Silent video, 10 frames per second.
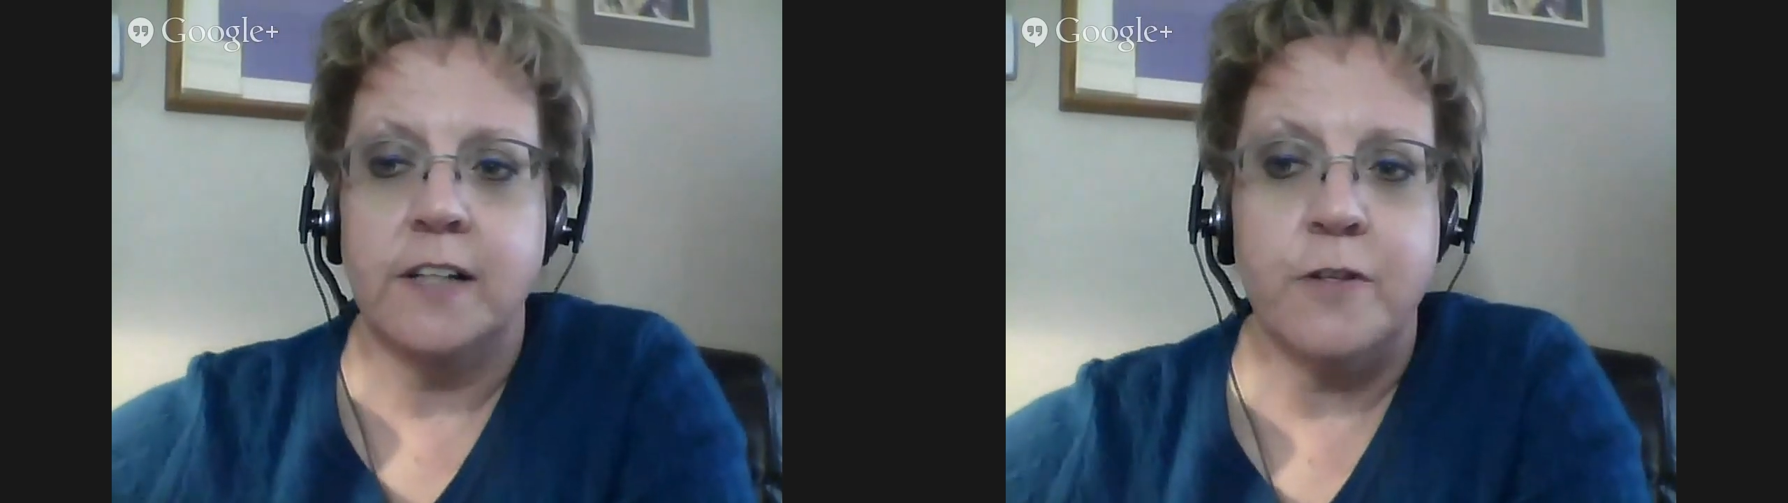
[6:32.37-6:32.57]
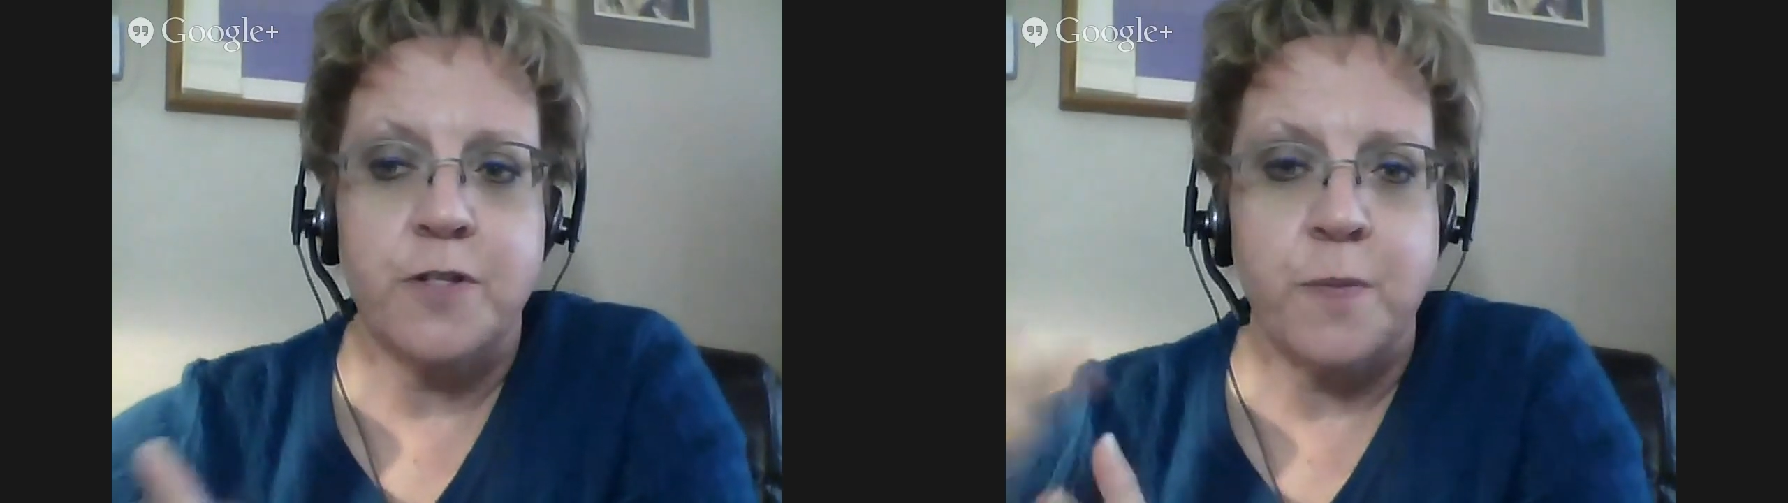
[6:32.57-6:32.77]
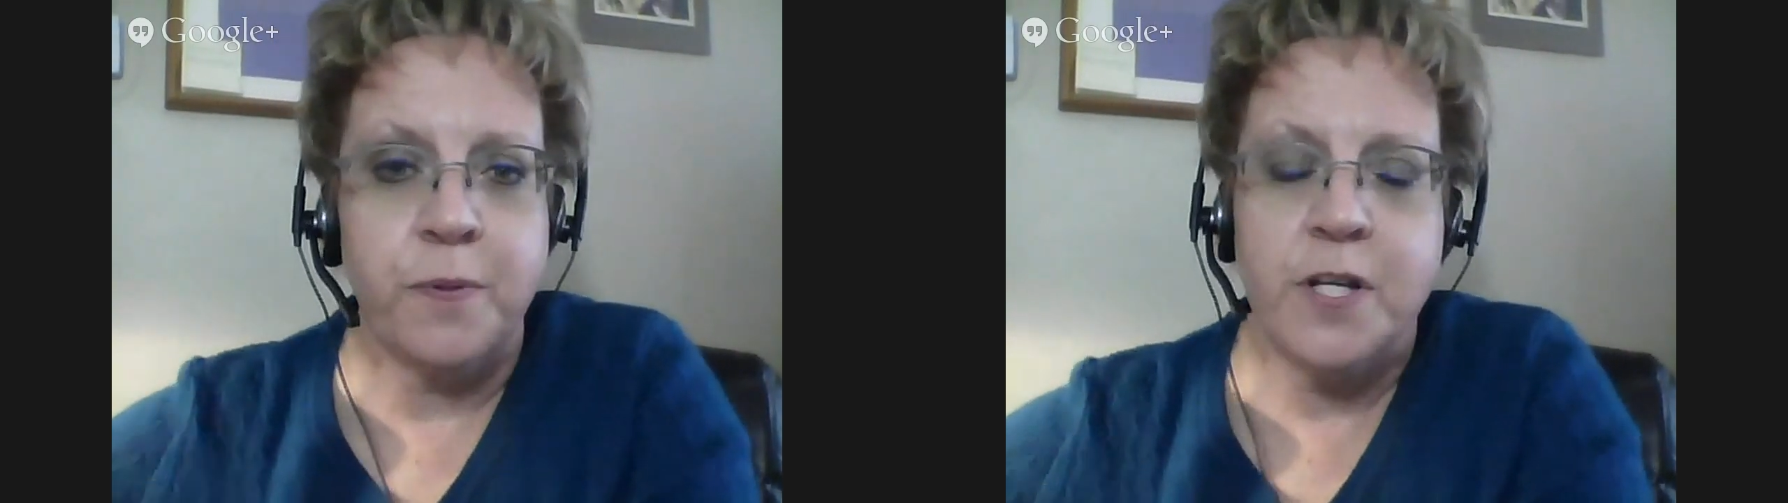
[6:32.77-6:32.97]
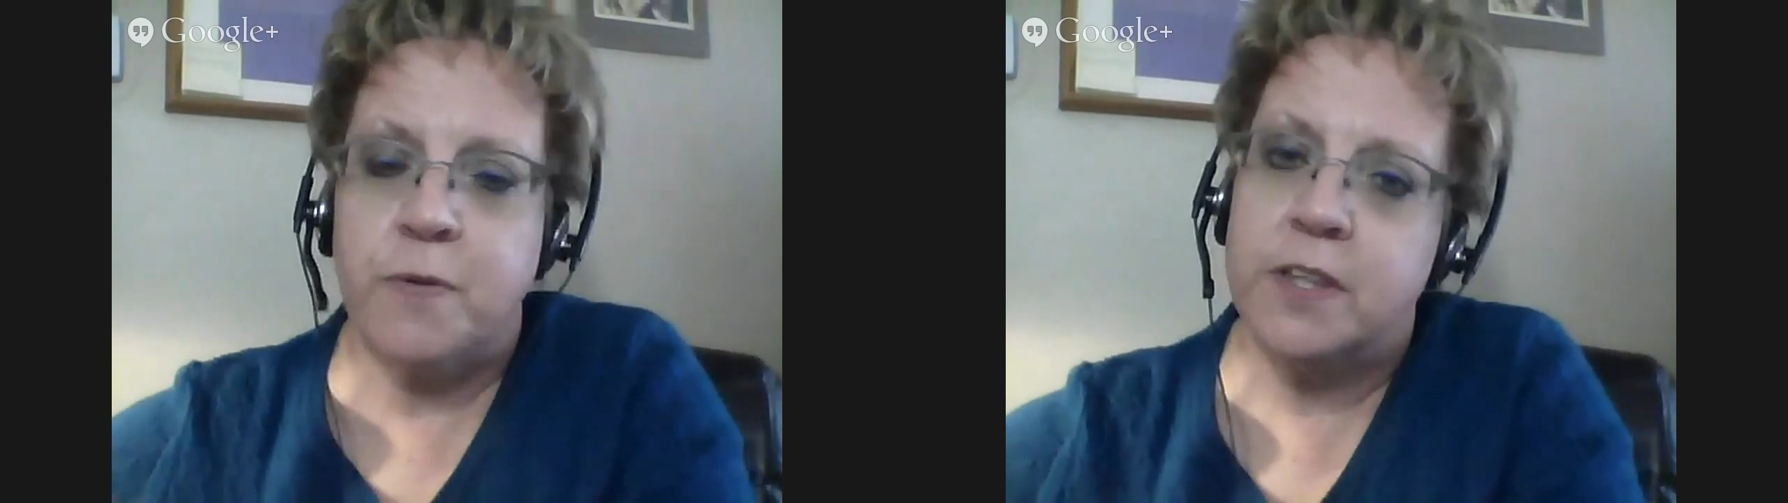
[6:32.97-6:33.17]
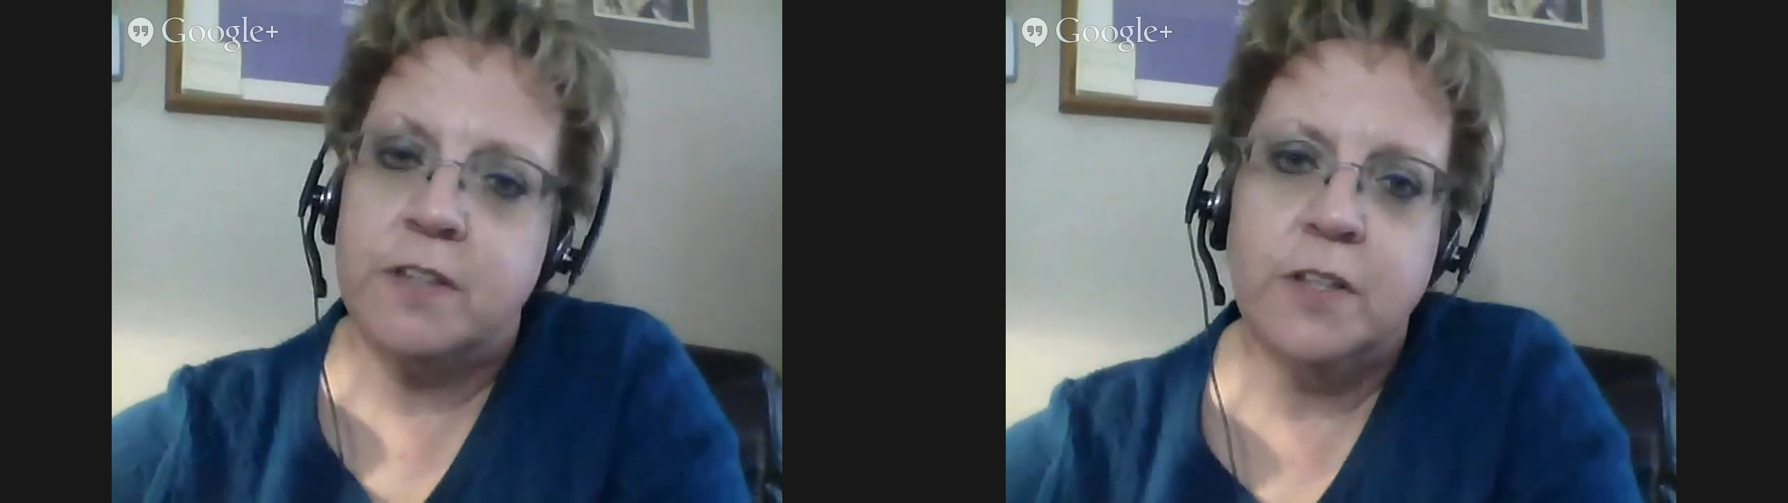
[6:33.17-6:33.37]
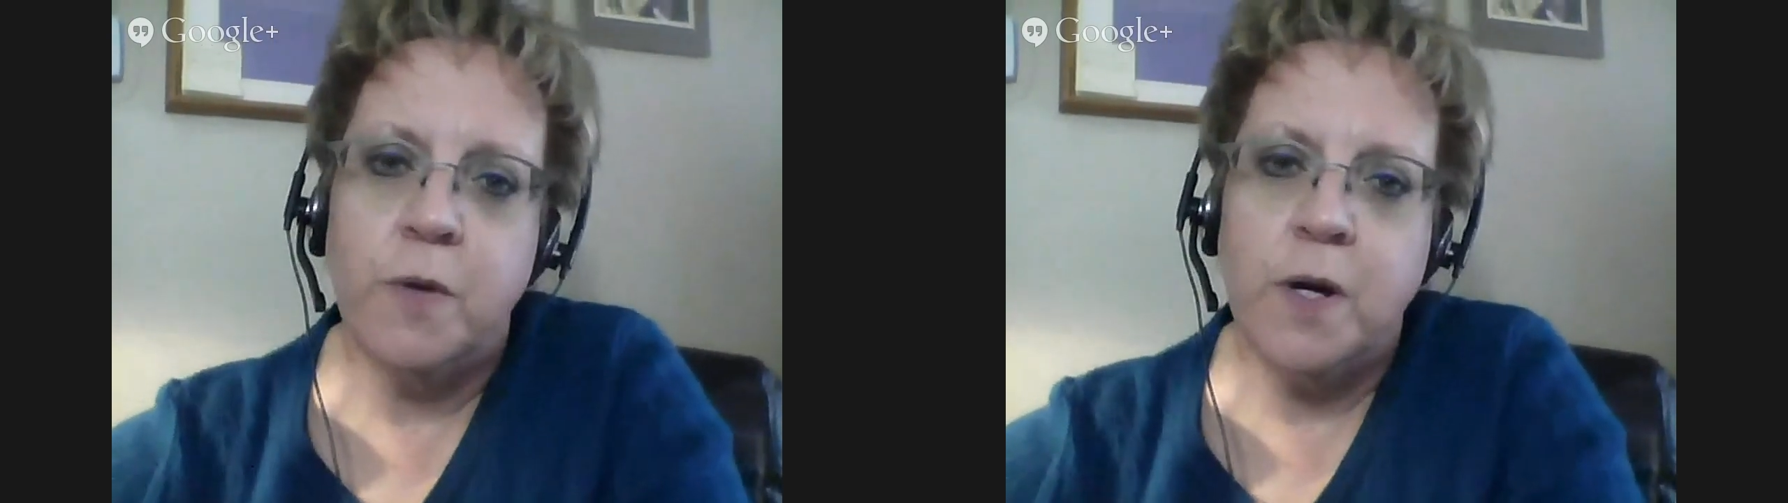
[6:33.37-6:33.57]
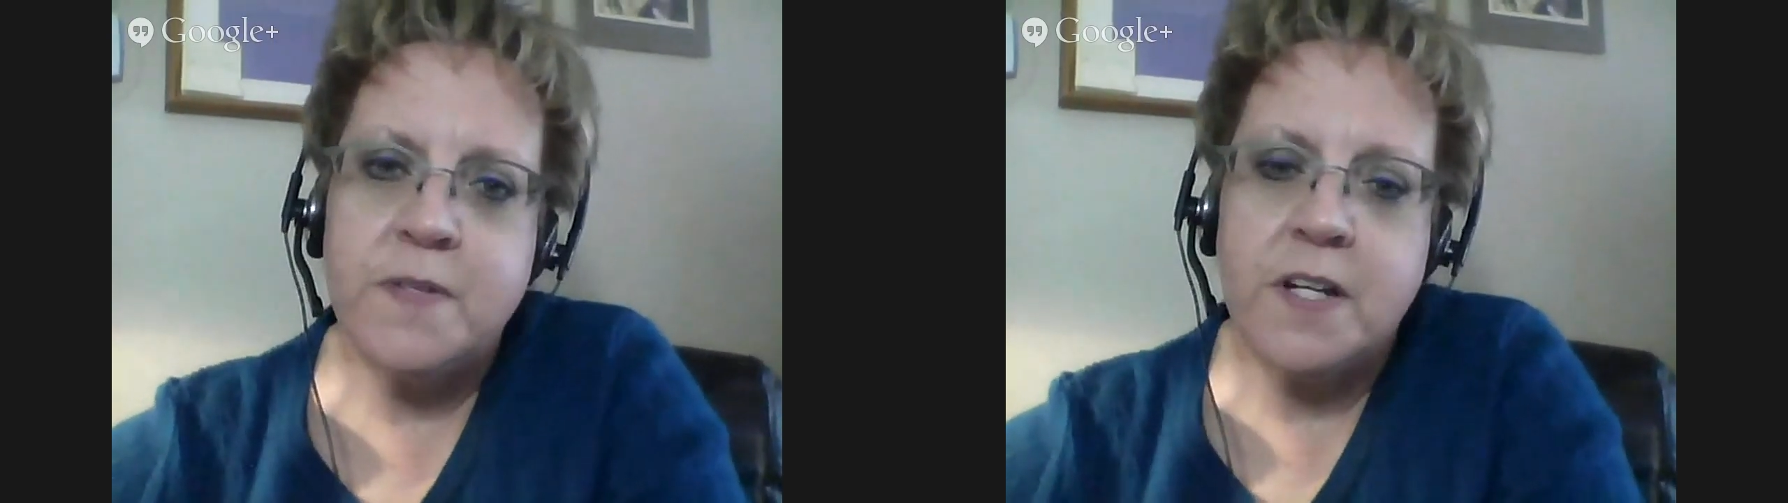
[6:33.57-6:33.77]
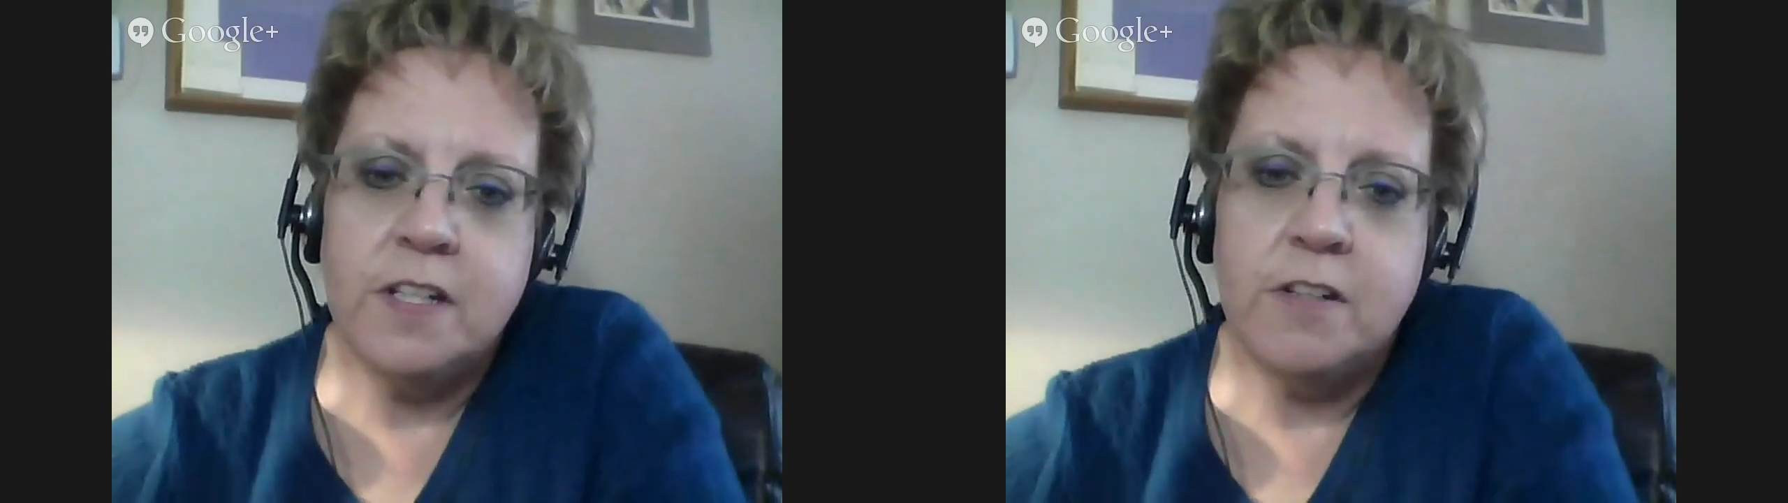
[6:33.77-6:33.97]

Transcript: There's a place right there on the website,